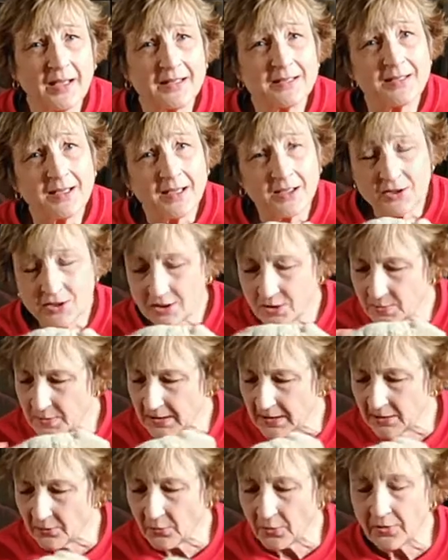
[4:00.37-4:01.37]
and touch it to
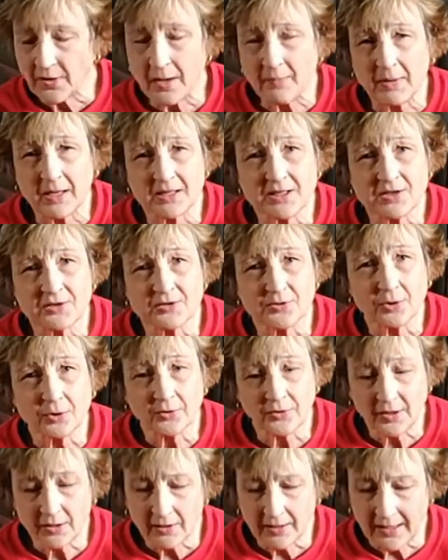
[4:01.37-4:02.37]
begin with. I might
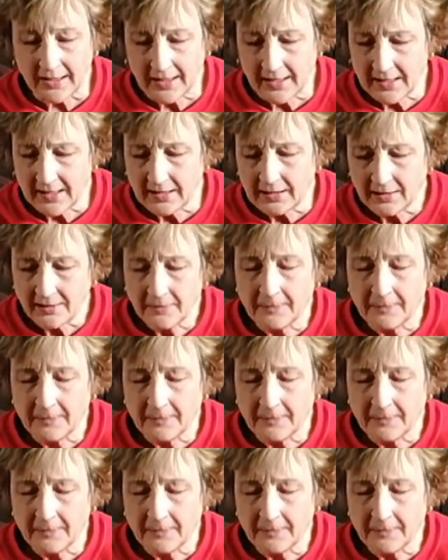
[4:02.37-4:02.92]
stroke their leg.